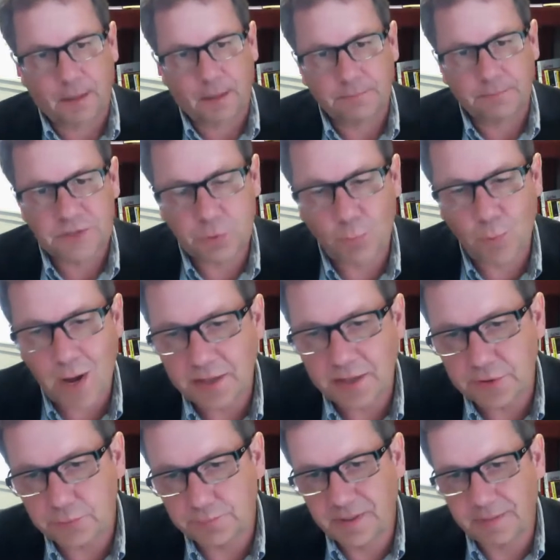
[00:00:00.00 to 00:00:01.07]
So why
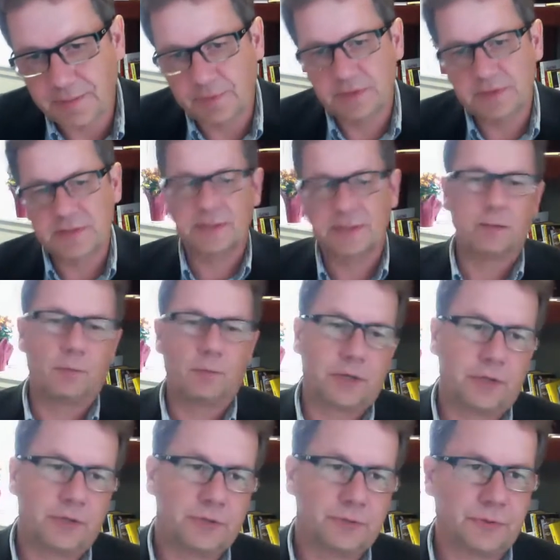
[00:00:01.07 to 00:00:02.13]
do people still want
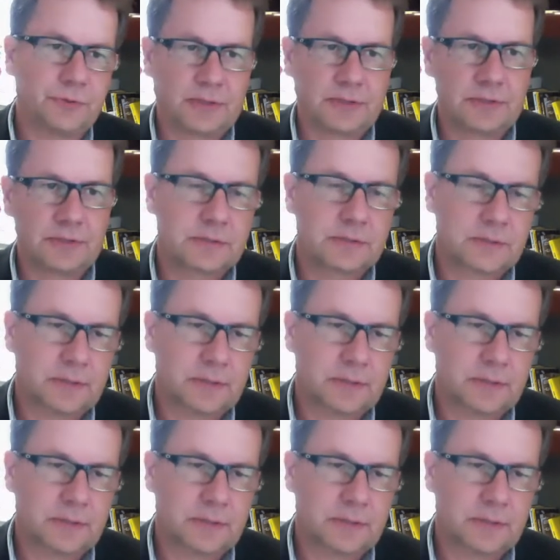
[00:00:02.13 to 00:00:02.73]
to do this?